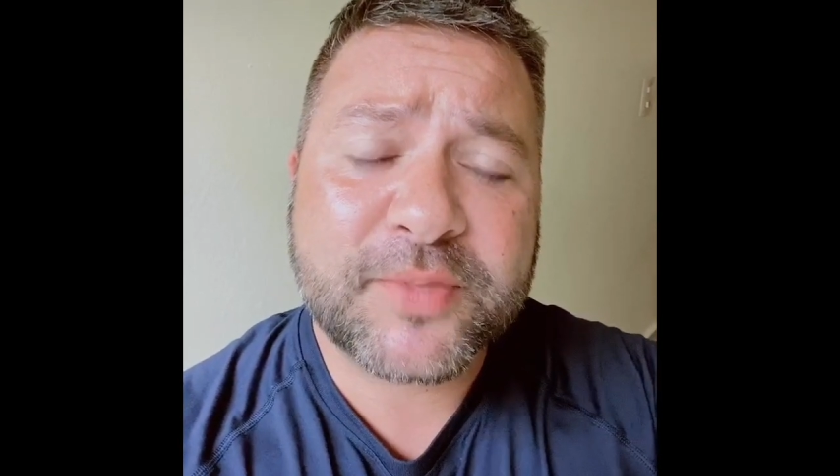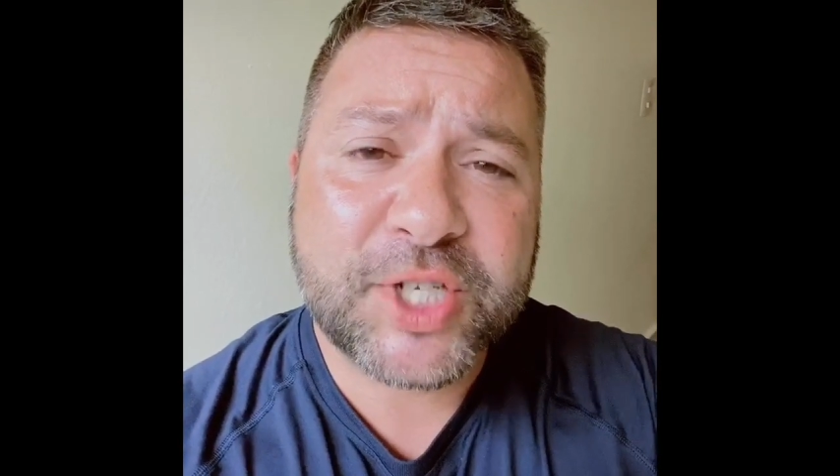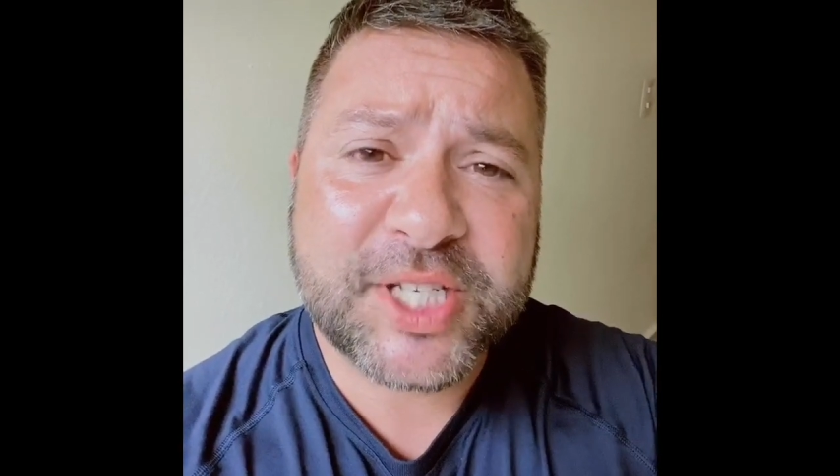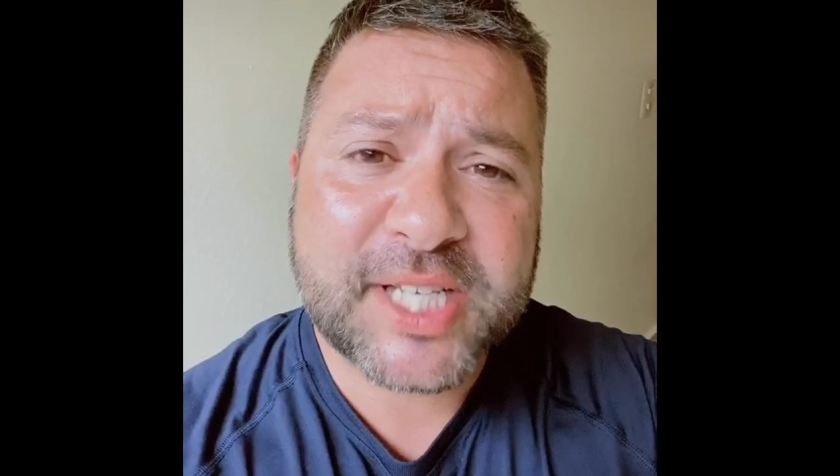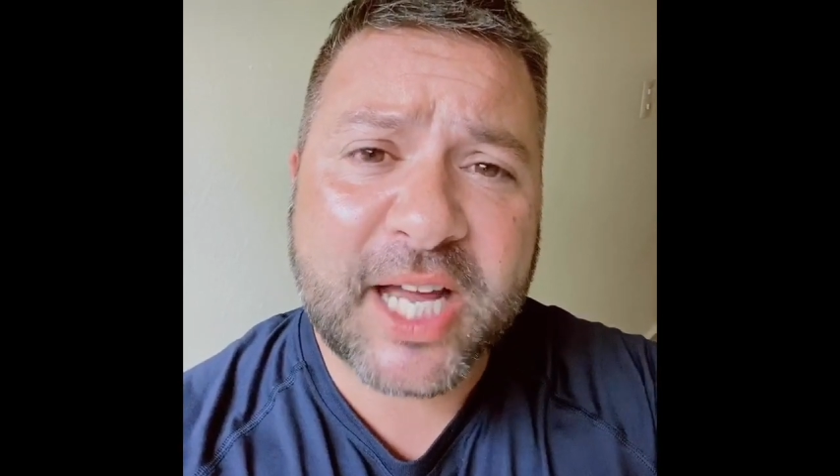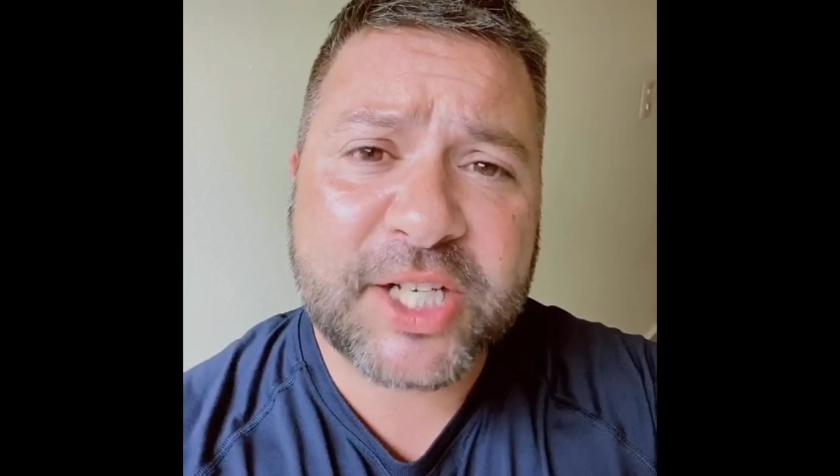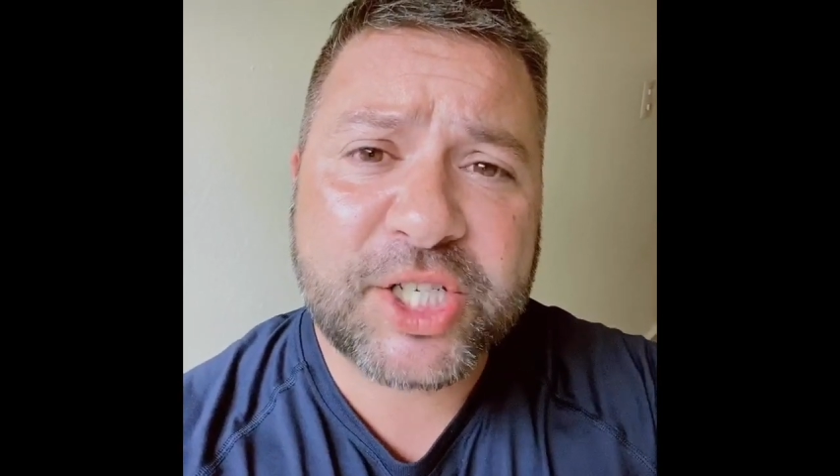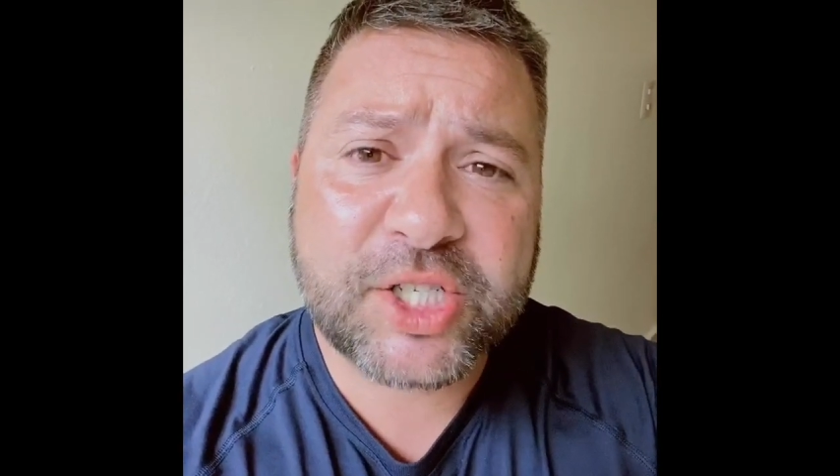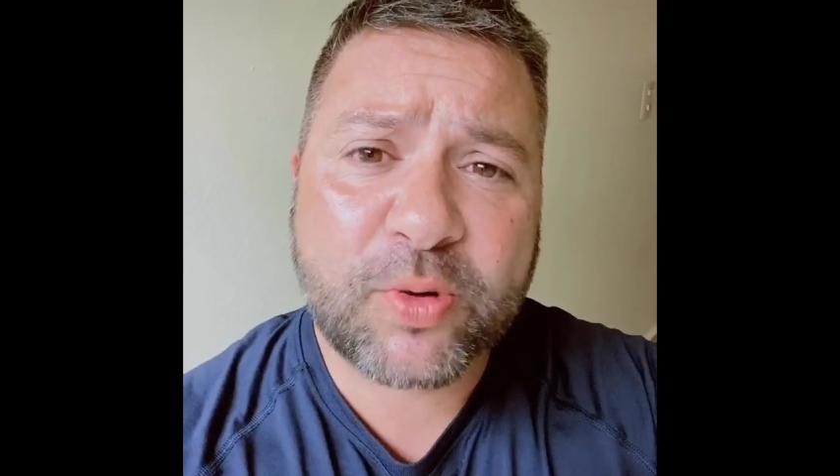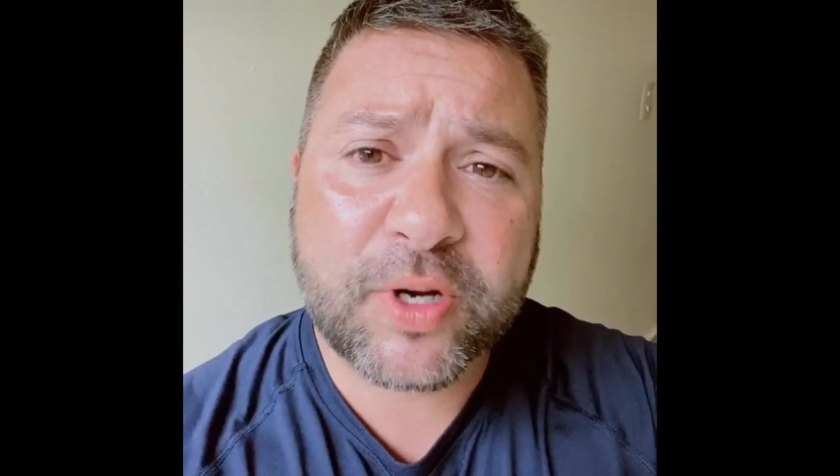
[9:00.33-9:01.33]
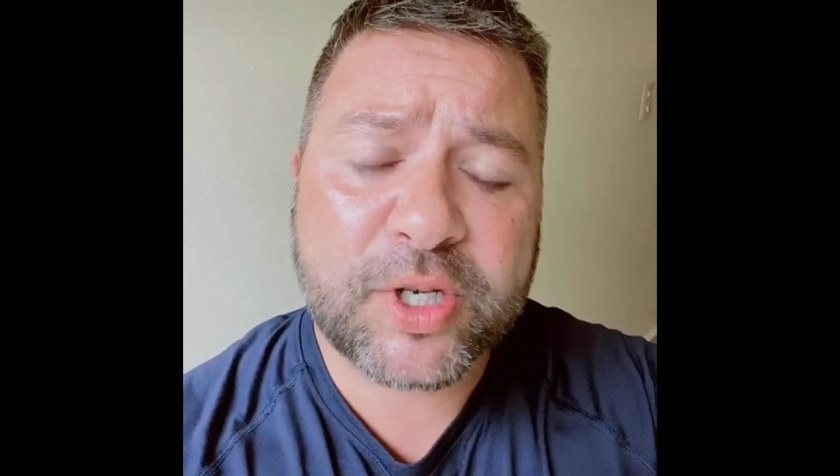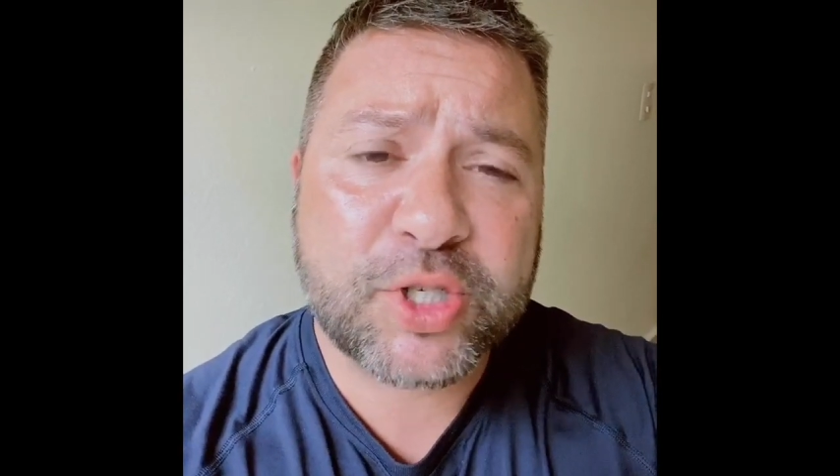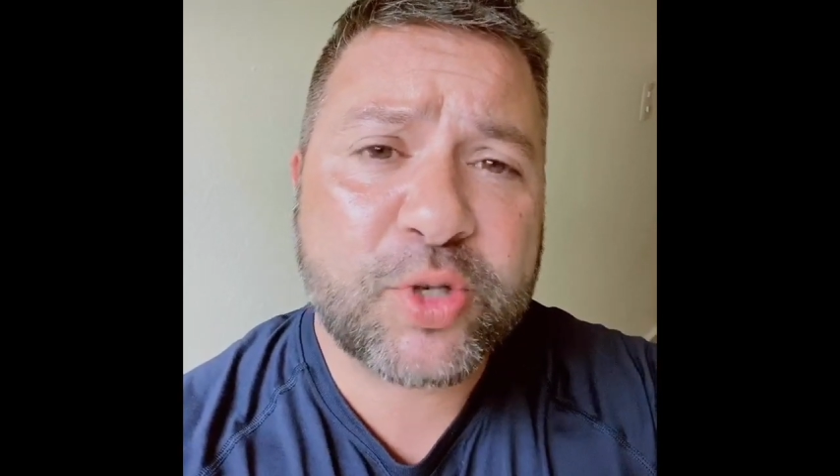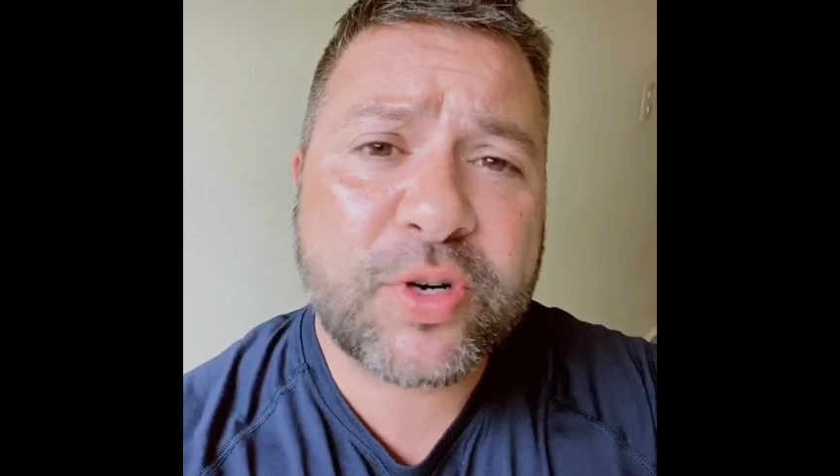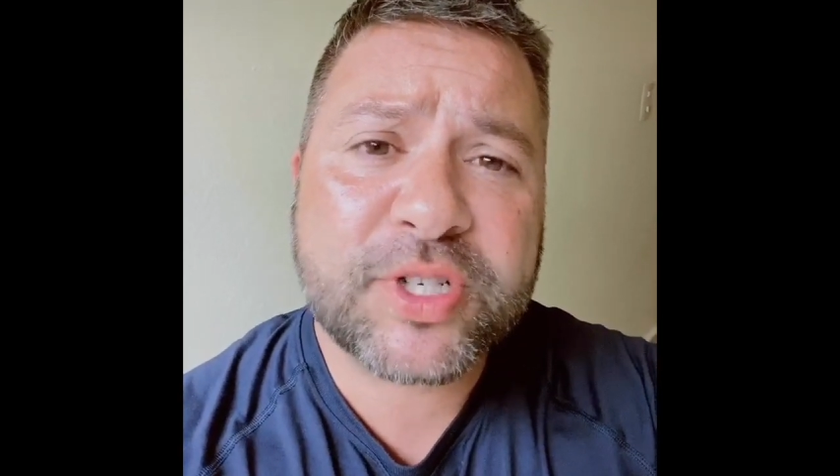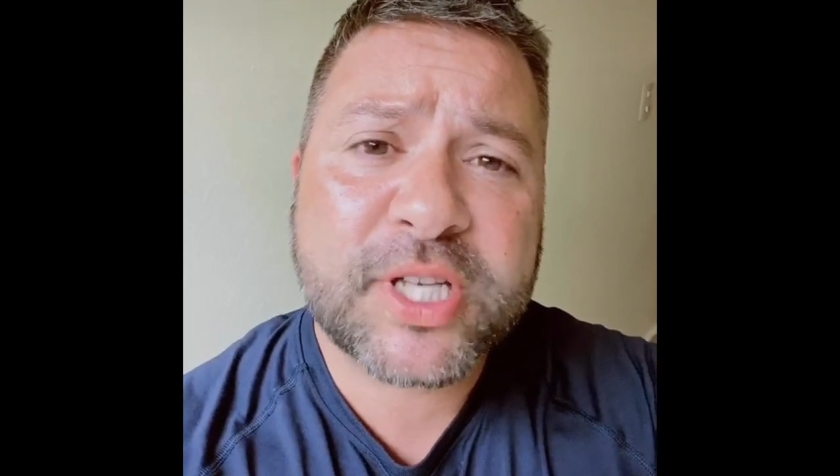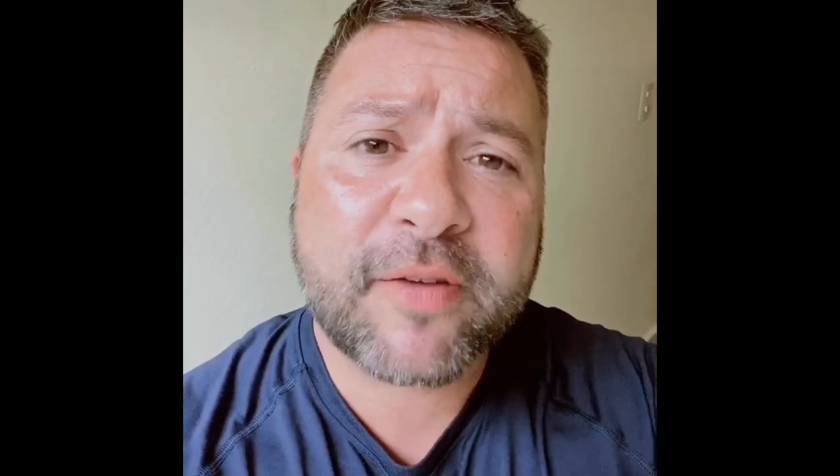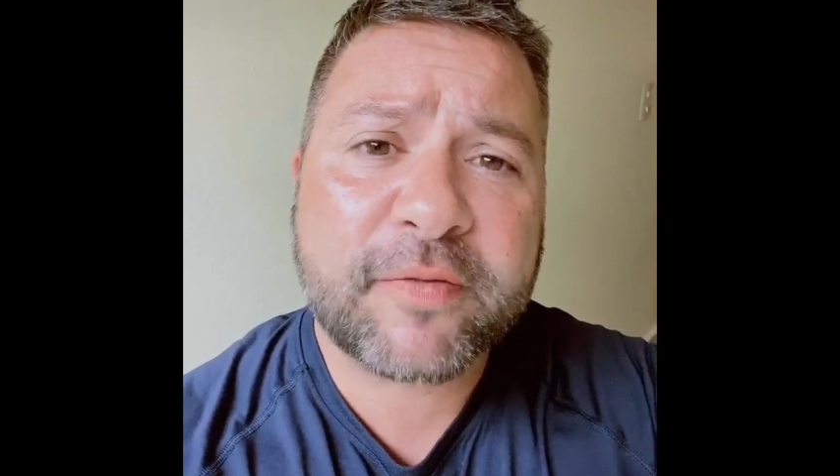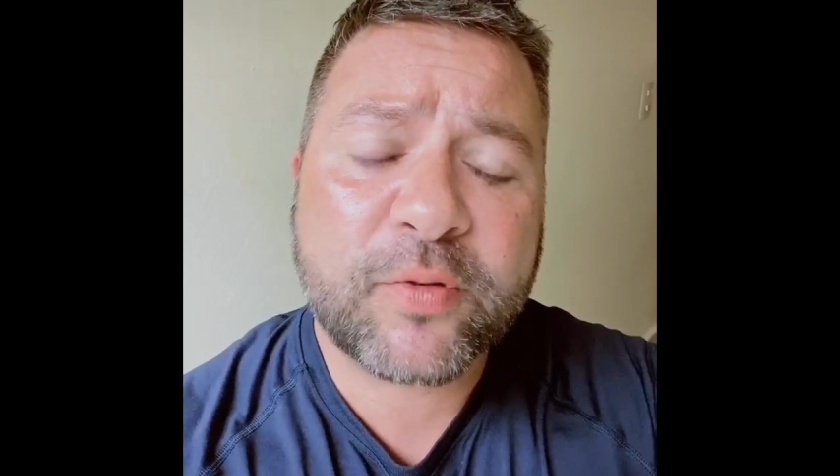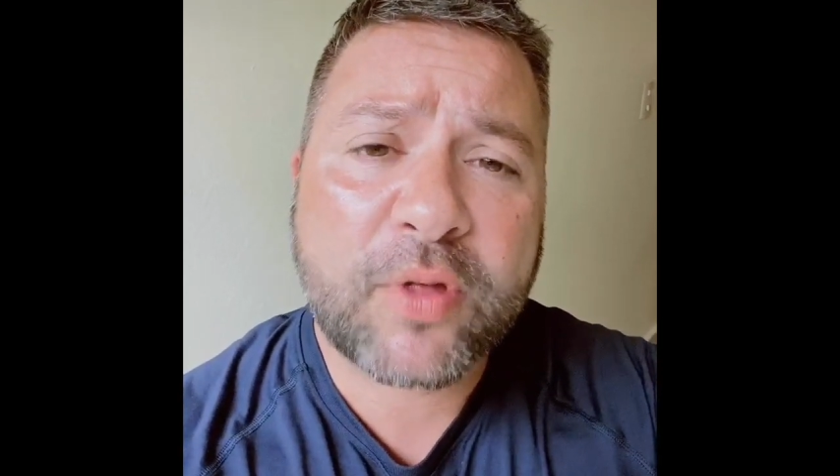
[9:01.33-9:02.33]
she decides she's going to shoot
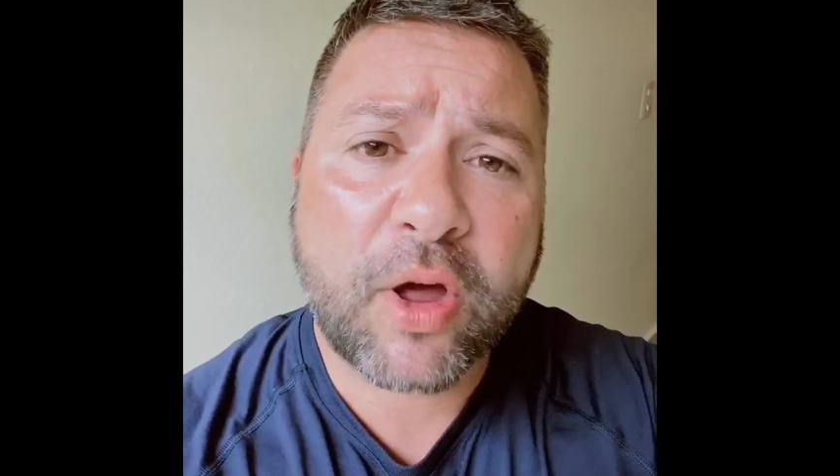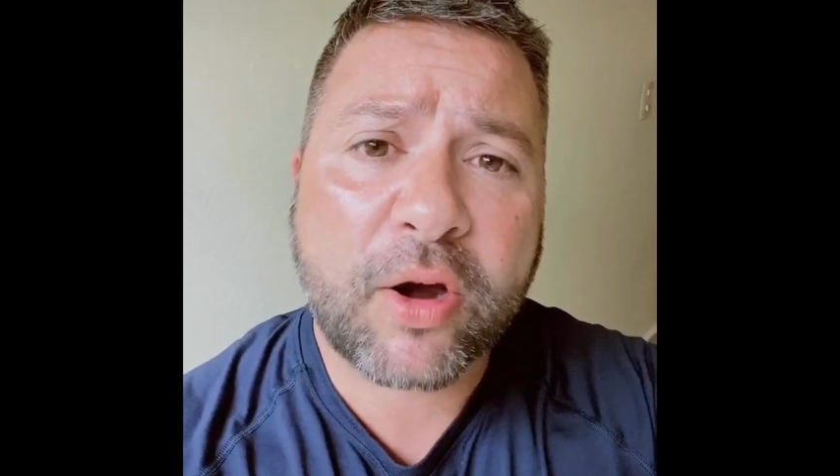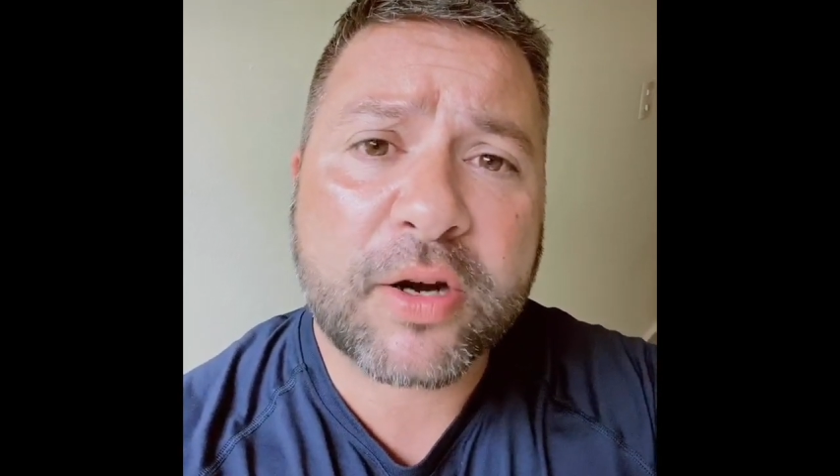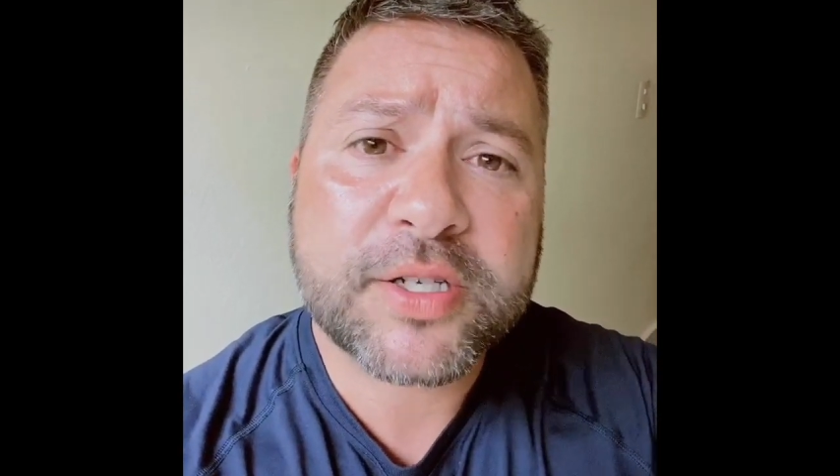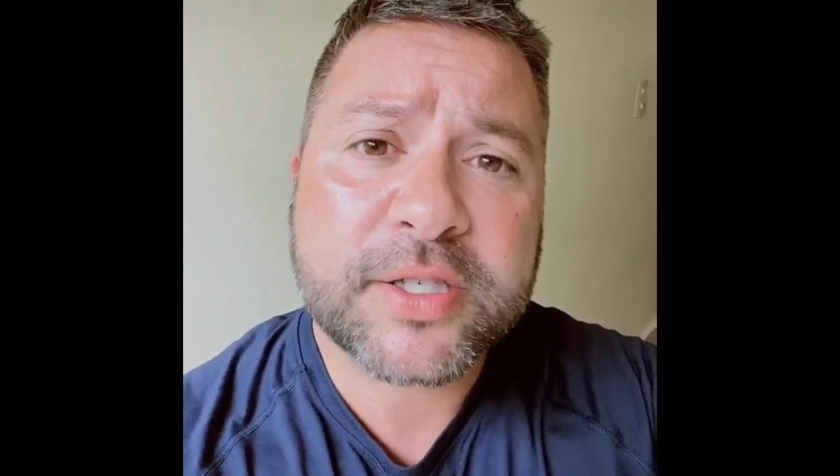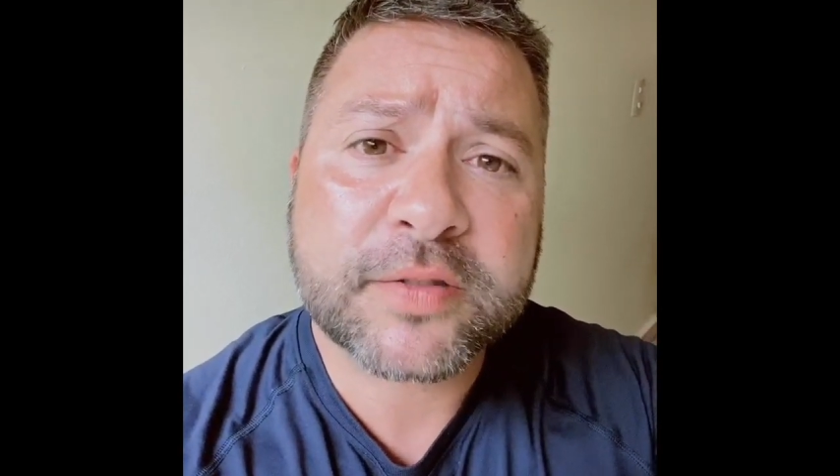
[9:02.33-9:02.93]
herself through the heart.